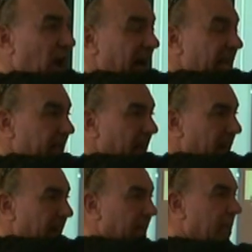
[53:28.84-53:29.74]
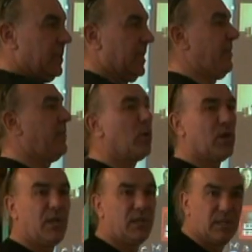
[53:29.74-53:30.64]
right, now you've all
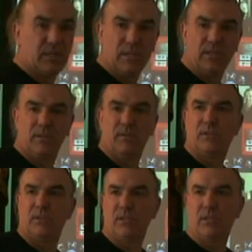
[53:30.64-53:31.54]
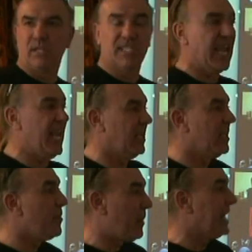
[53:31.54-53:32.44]
heard the
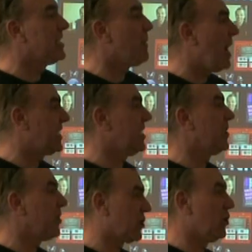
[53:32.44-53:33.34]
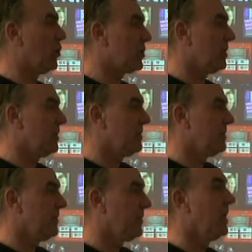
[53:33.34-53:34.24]
saying, the pen's mightier than the sword.
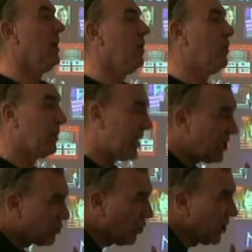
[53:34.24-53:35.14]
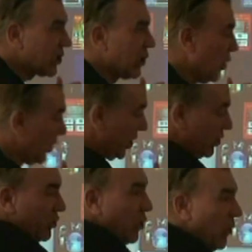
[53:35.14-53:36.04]
Well, when you draw your sword,
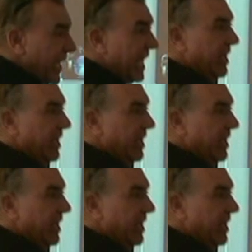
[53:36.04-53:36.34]
you're drawing